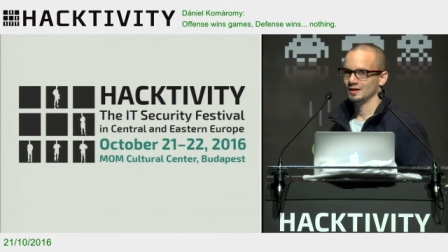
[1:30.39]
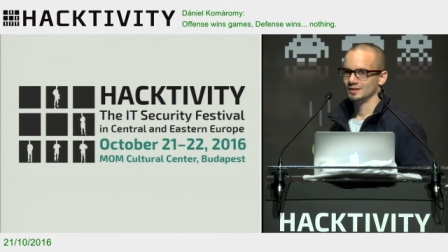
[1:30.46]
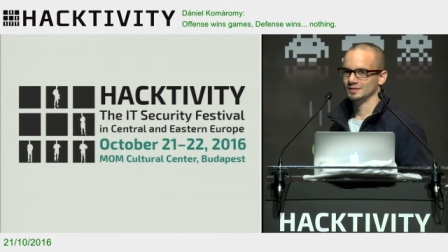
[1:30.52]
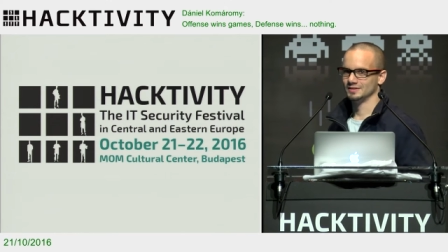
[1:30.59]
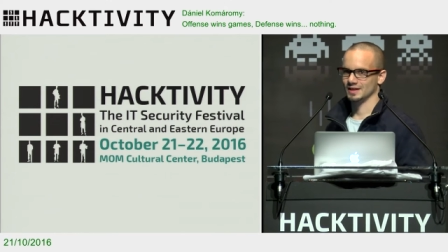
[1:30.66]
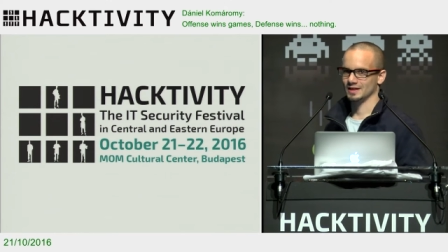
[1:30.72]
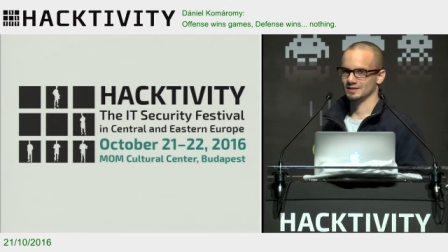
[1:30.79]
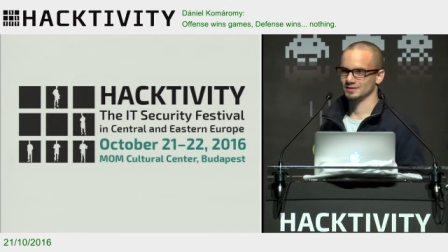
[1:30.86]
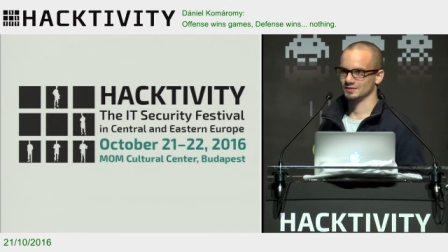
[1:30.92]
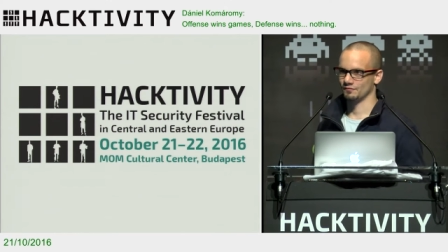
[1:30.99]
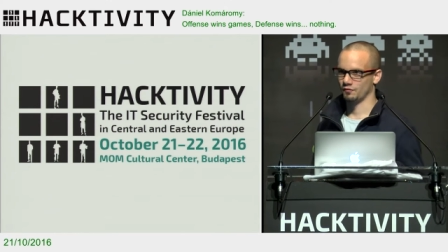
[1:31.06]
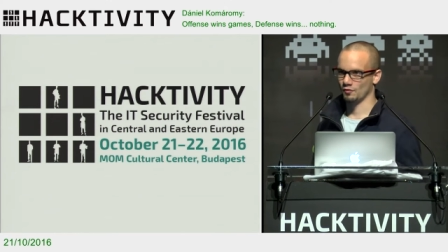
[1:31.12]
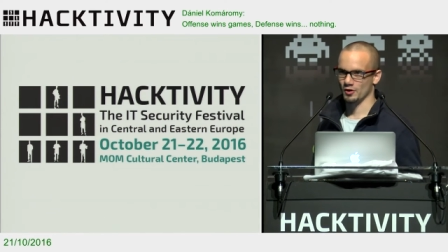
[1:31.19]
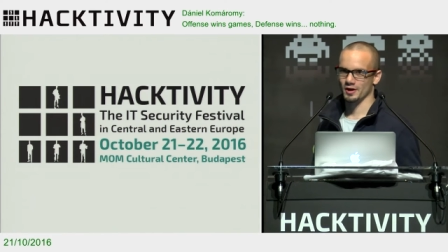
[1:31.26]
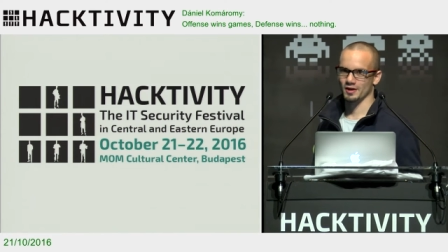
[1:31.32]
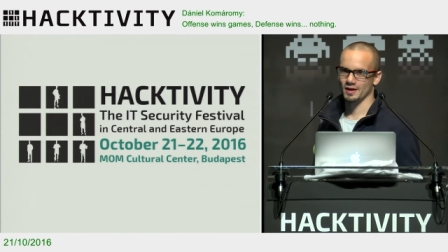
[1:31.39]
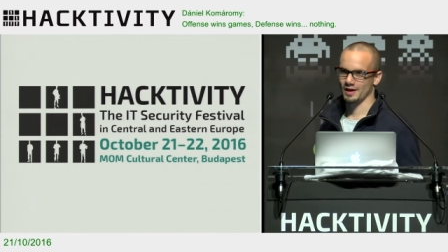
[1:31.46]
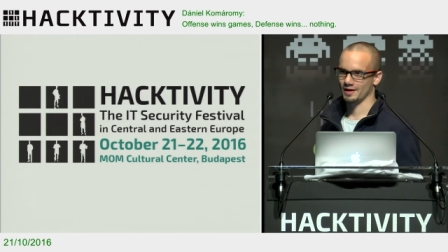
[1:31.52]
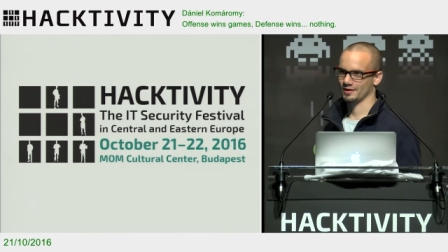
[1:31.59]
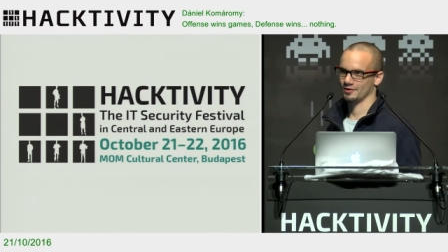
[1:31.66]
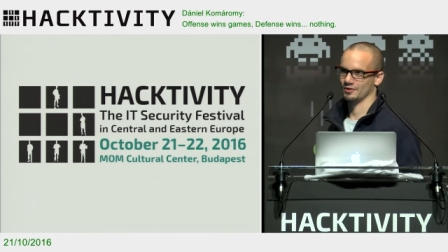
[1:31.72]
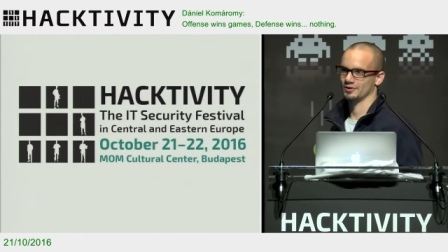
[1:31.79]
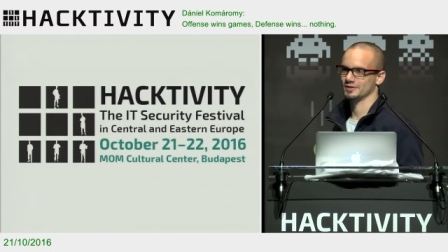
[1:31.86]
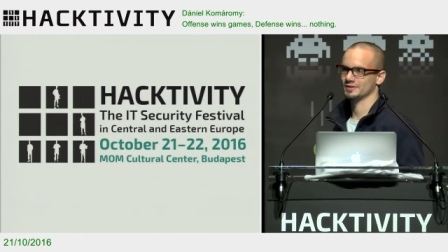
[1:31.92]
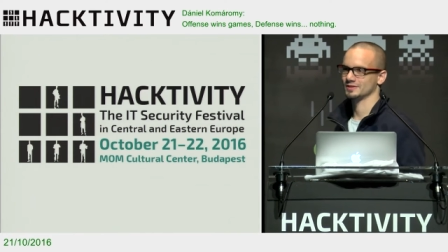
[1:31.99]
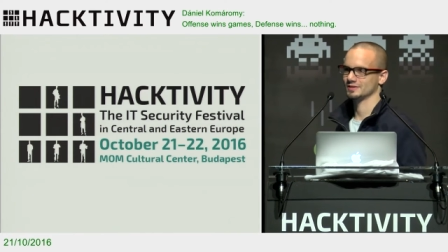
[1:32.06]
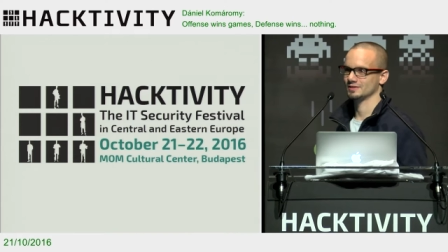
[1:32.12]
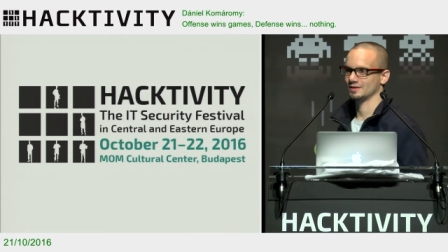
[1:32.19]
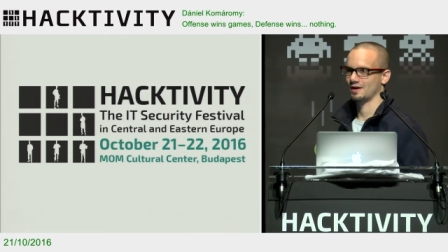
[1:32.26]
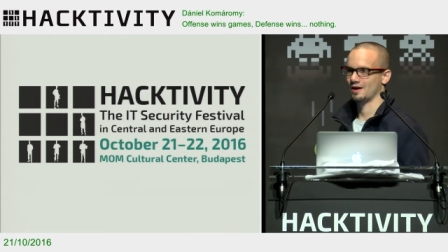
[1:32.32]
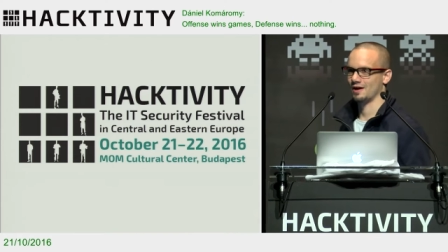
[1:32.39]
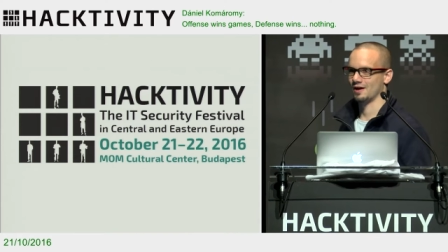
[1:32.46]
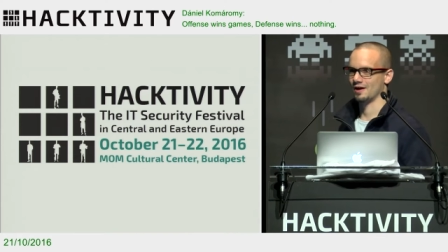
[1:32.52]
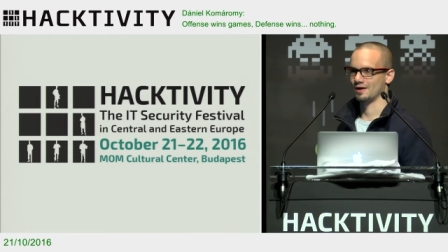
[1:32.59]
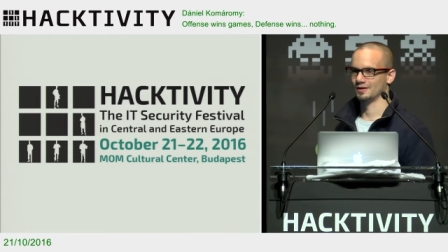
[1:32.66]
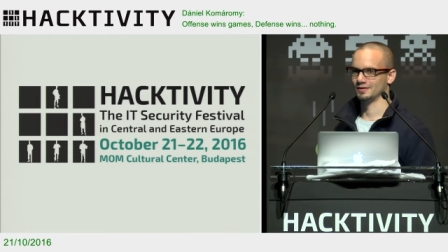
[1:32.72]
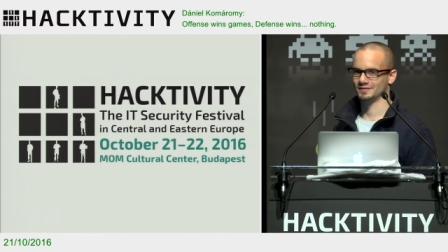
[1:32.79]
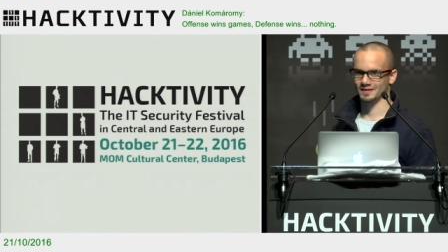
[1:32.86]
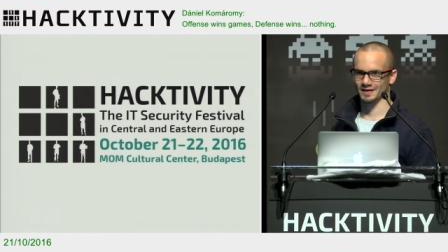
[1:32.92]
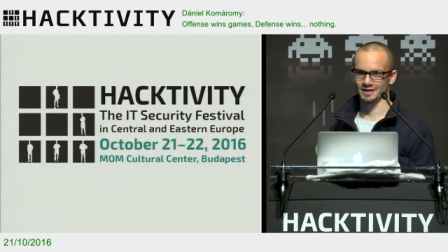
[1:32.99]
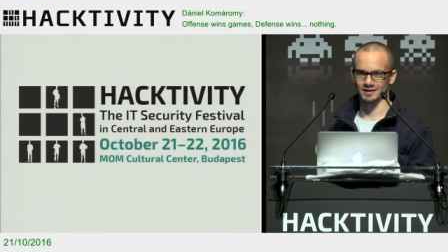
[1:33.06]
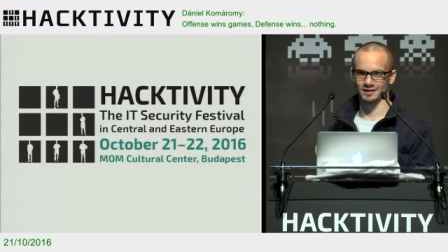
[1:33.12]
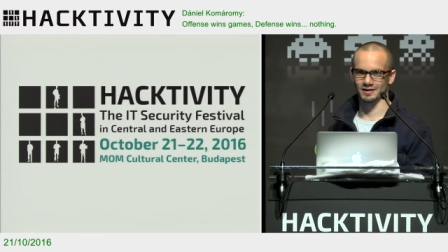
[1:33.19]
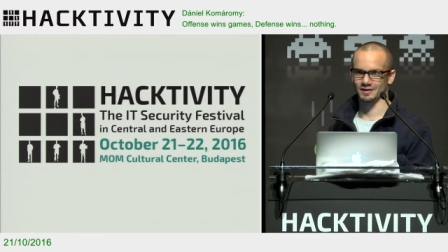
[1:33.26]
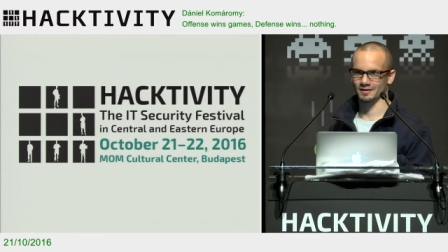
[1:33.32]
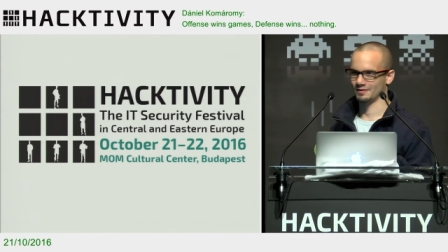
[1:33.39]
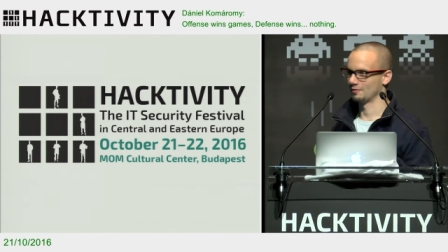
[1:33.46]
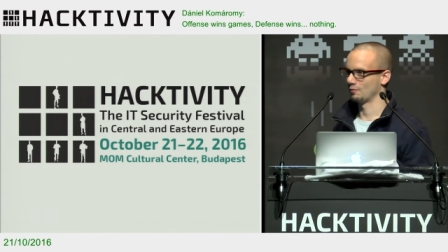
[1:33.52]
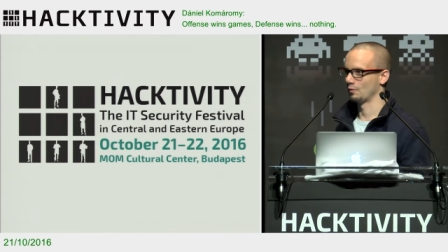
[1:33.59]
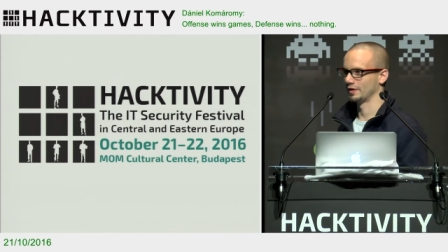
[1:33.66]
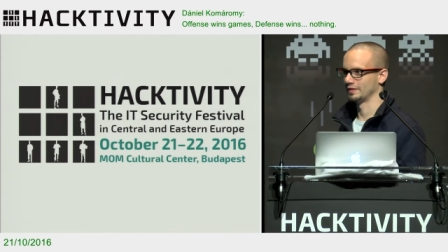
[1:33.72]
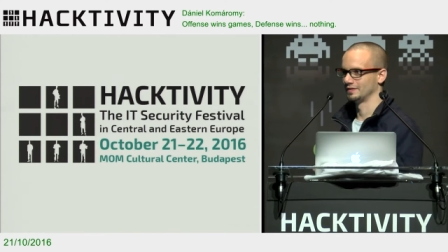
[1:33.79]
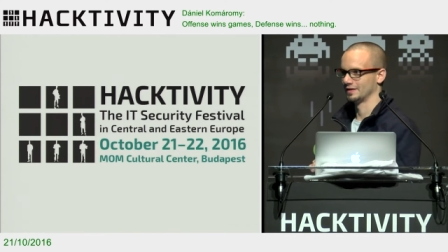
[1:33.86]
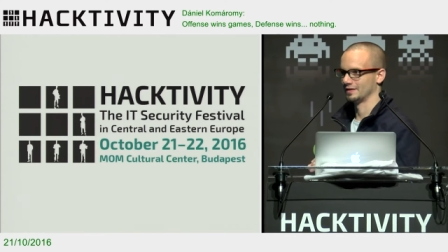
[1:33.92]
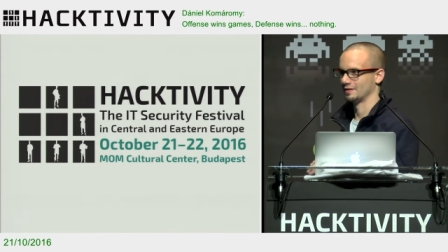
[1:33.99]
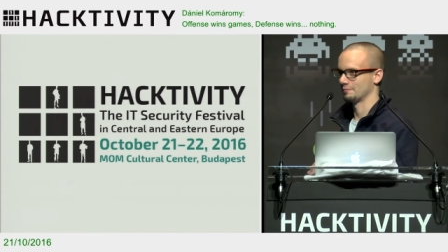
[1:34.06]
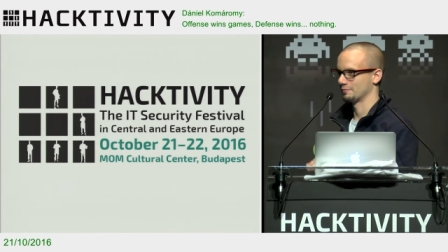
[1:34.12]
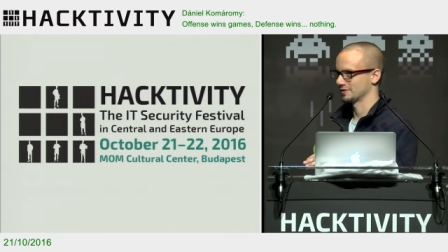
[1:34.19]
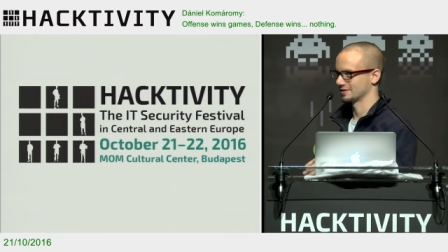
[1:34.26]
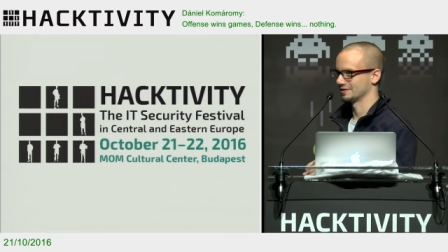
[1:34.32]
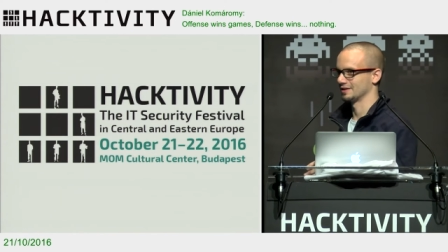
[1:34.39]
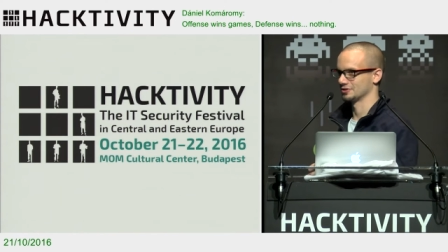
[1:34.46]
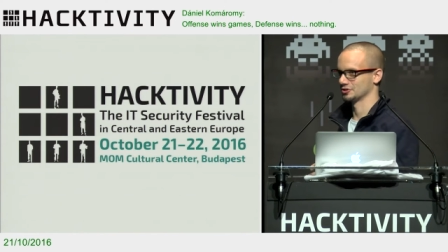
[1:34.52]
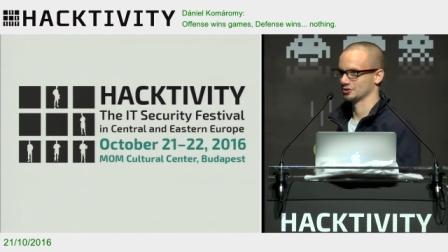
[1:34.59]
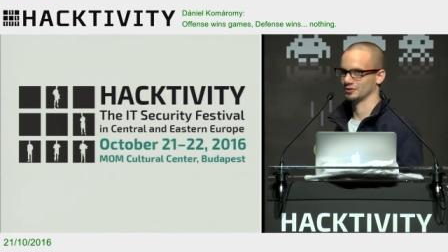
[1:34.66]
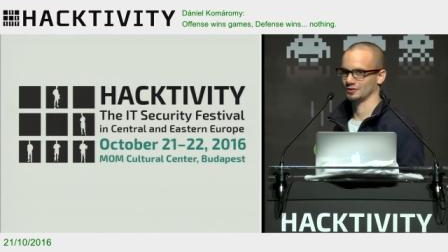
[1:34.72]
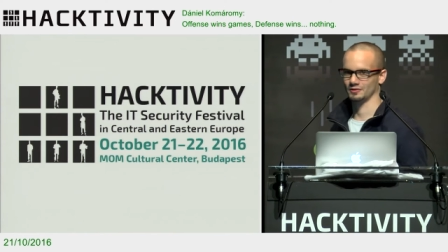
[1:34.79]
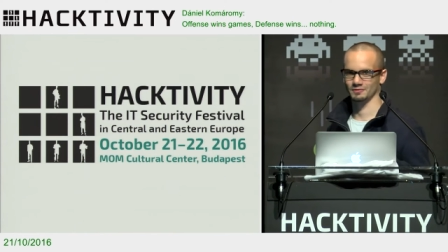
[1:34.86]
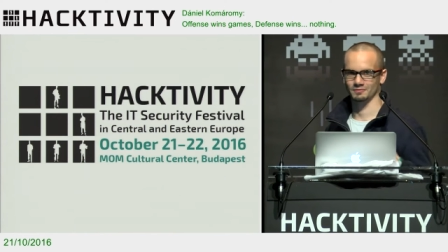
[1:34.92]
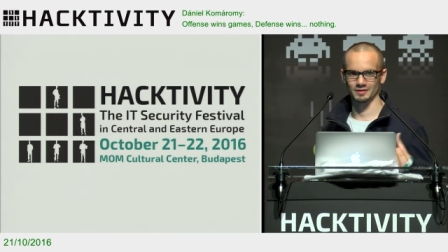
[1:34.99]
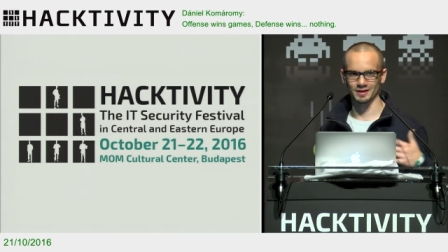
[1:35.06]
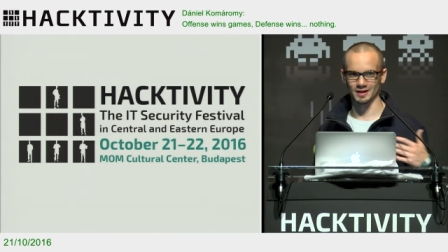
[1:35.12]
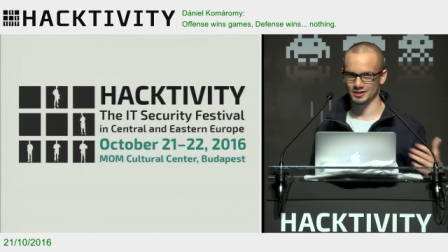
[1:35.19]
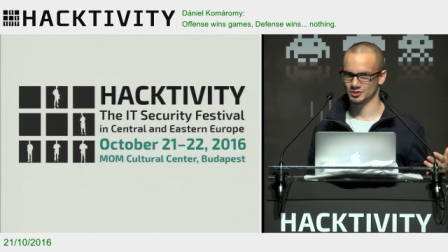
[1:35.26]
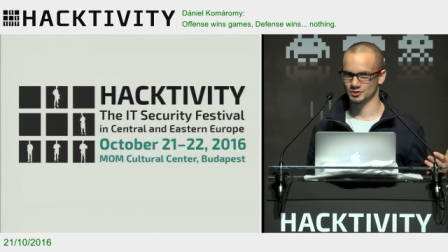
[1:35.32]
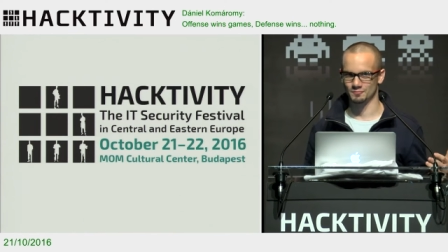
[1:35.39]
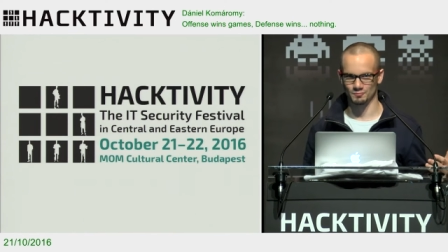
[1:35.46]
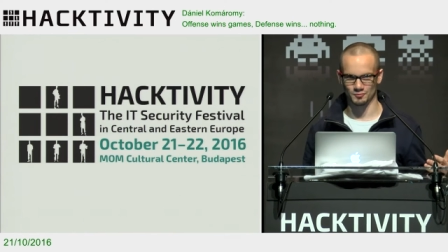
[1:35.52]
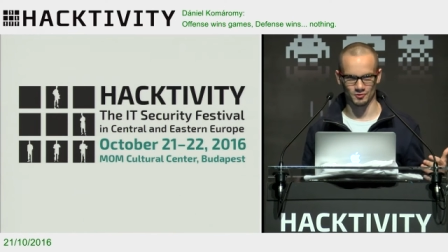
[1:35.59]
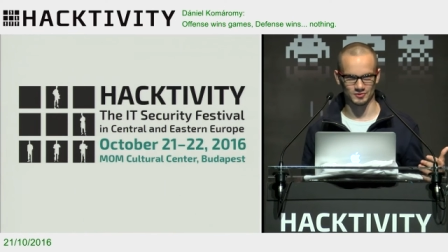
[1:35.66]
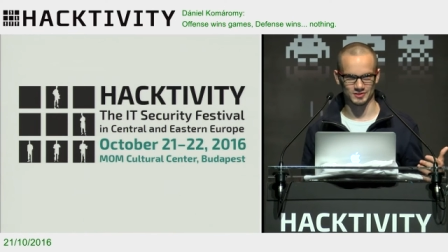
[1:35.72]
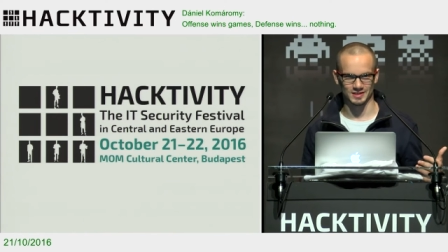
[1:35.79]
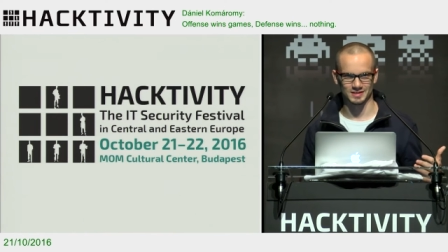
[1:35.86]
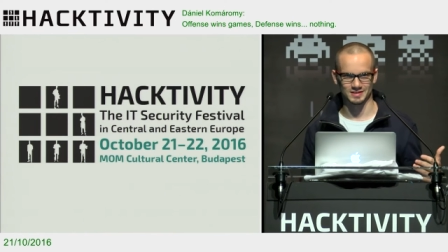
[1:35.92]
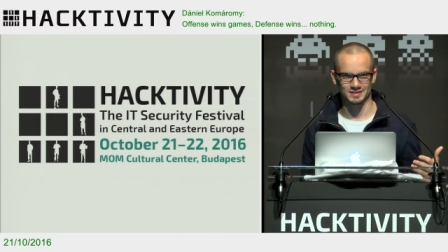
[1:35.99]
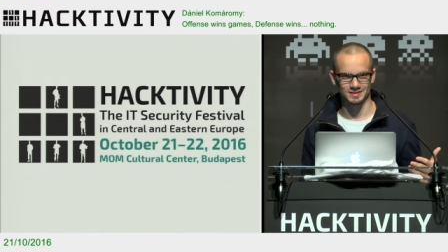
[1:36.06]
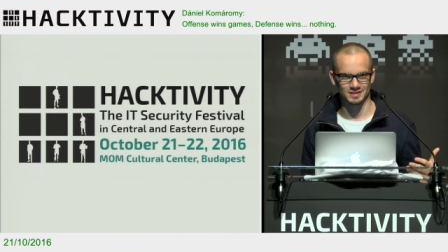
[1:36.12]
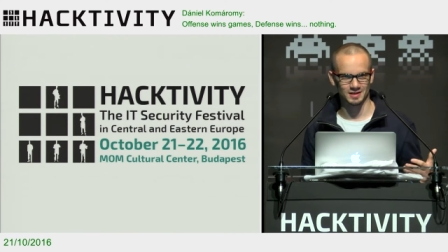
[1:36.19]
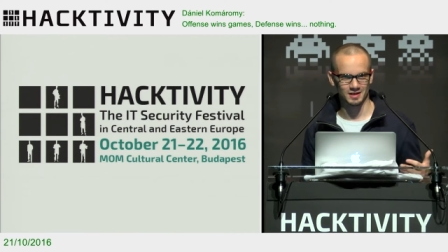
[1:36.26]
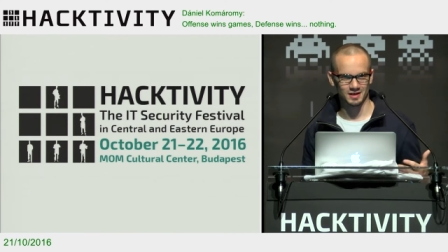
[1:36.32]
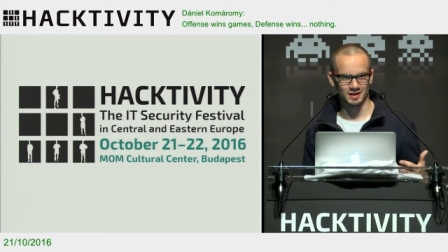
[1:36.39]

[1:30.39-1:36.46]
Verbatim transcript: that foreign hackers are tinkering with the presidential election process.